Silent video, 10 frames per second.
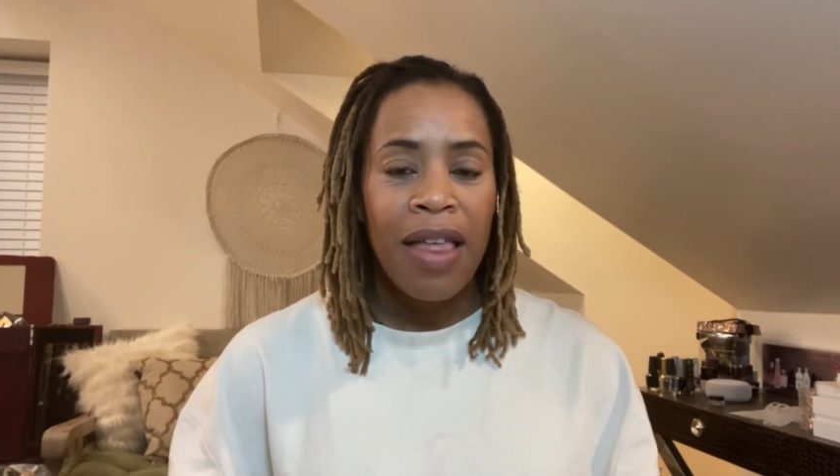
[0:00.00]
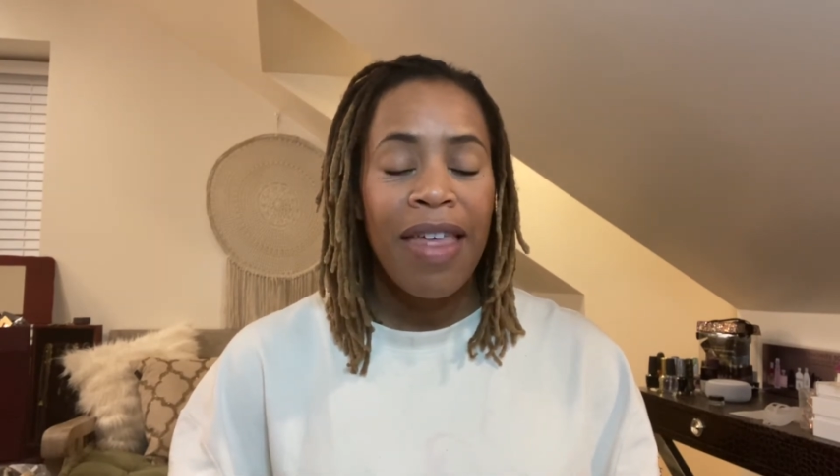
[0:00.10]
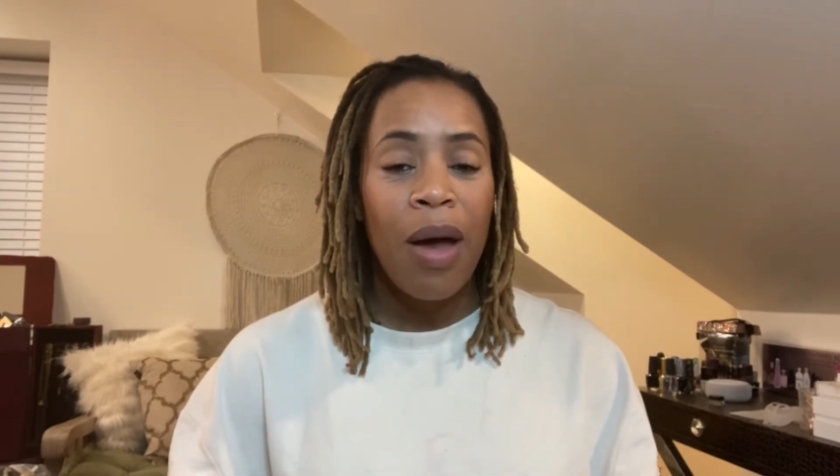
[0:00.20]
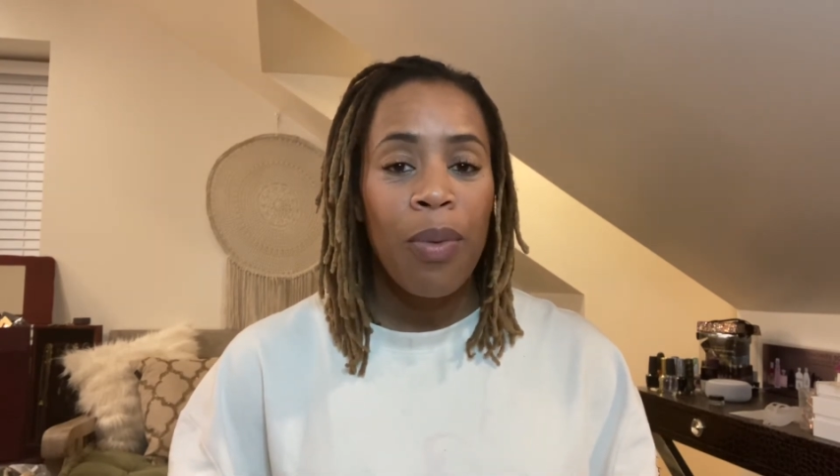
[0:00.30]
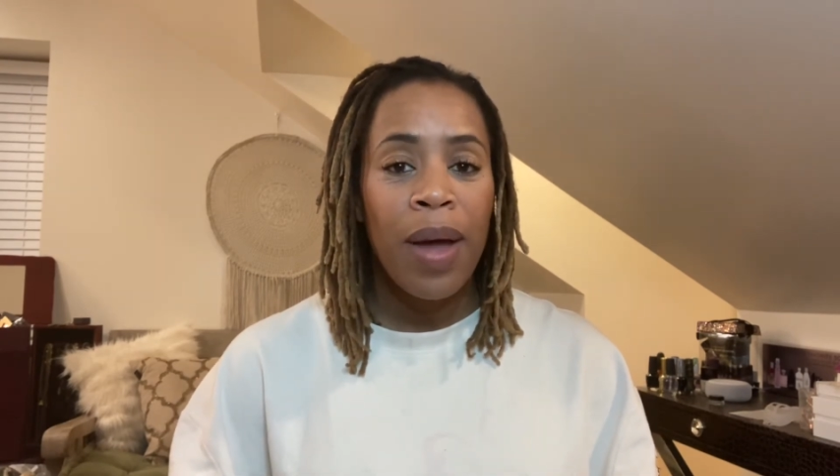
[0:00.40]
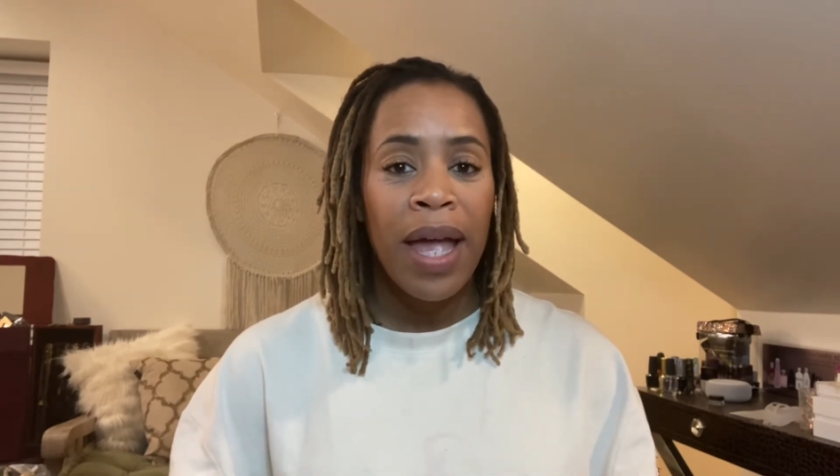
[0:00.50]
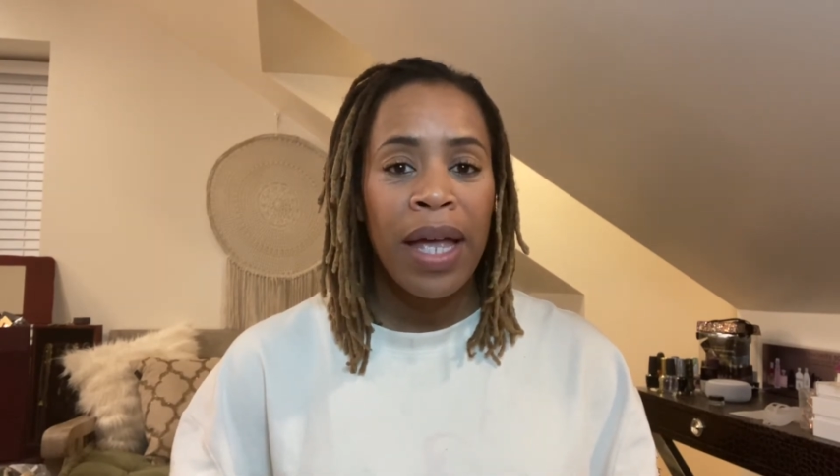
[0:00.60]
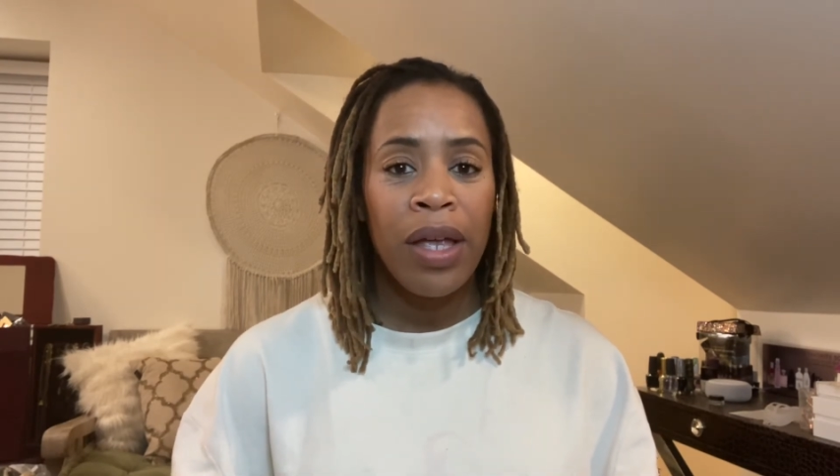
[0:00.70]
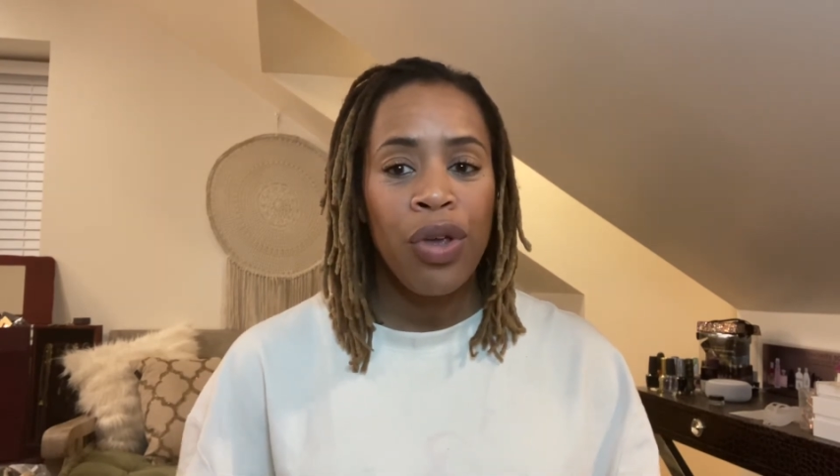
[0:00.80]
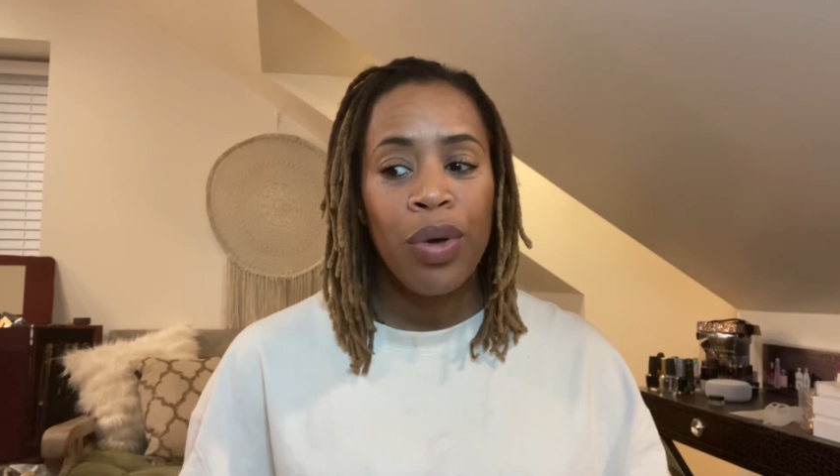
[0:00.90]
That way
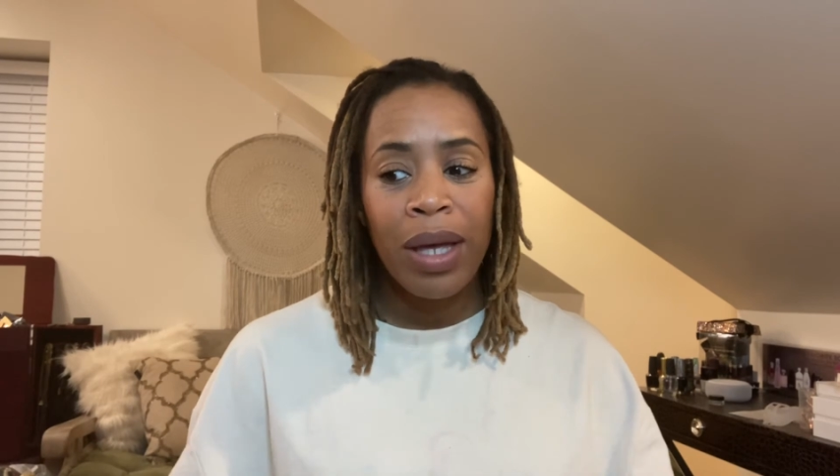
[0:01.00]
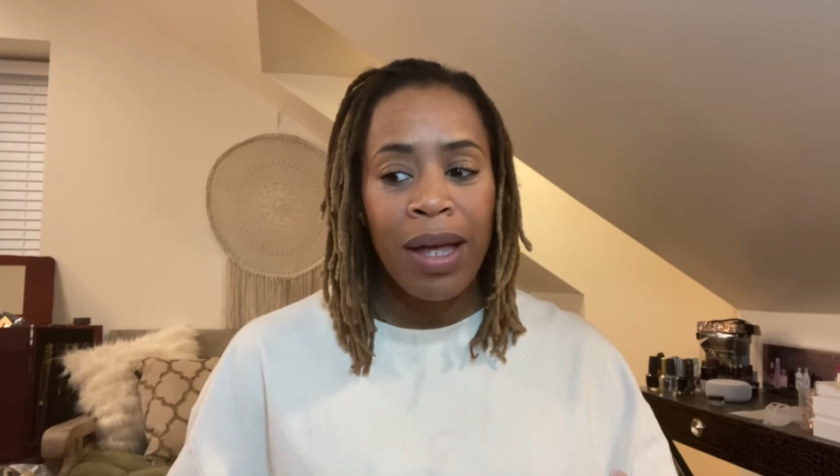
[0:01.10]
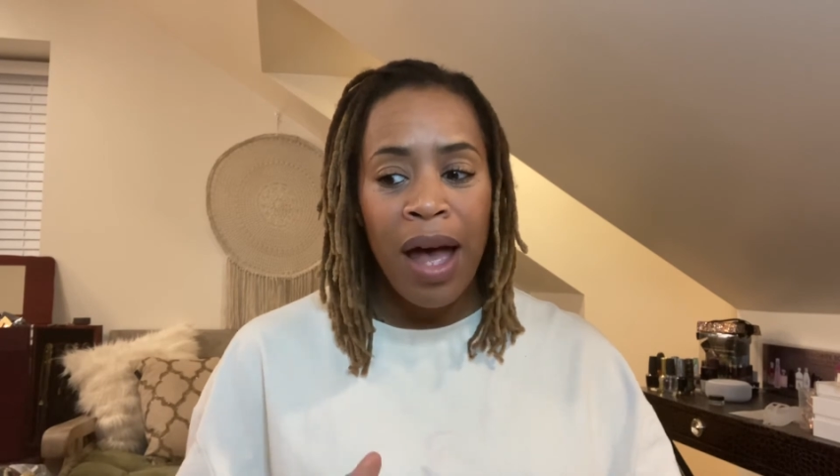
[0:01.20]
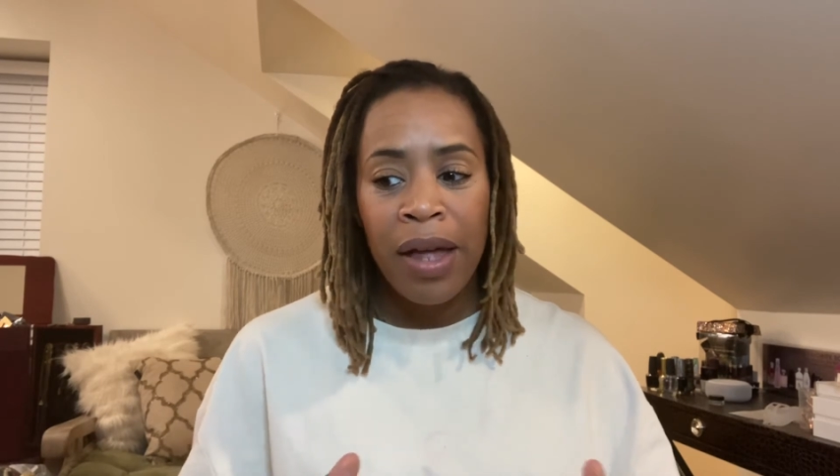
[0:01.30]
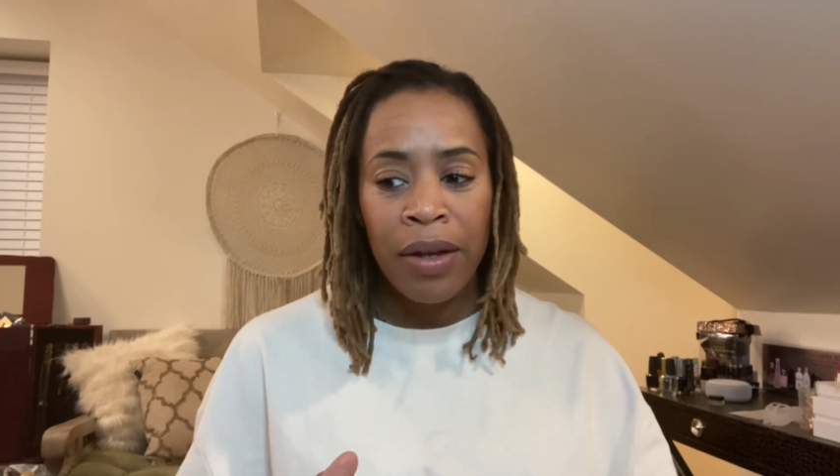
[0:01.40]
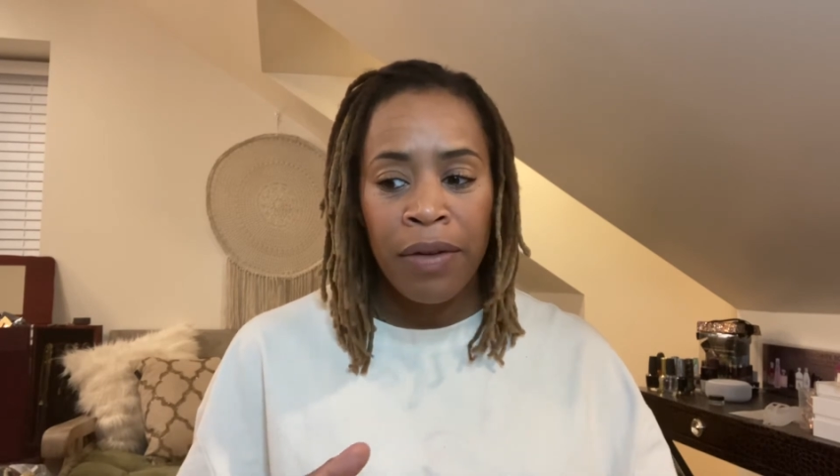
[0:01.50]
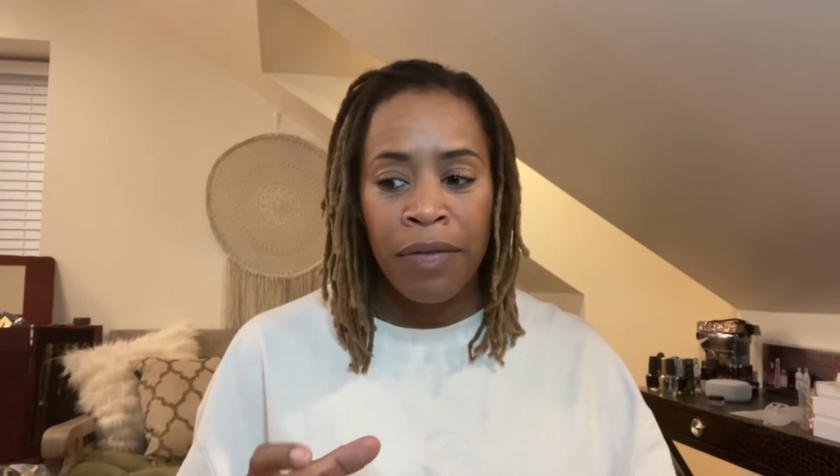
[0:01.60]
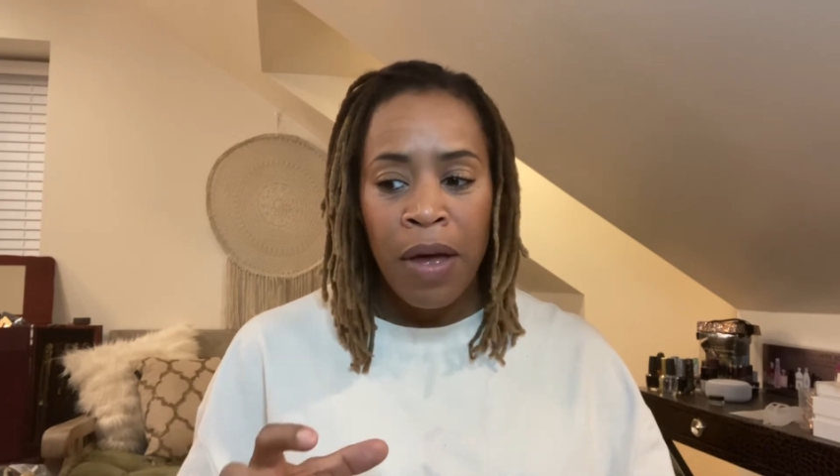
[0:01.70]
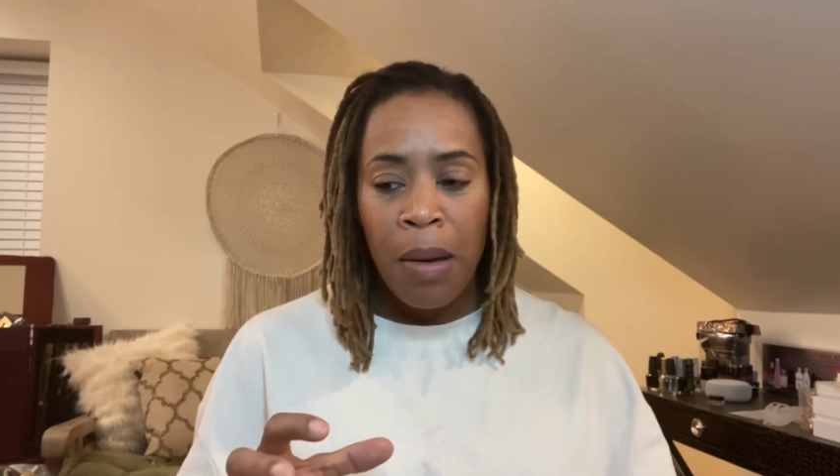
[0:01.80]
you can kind of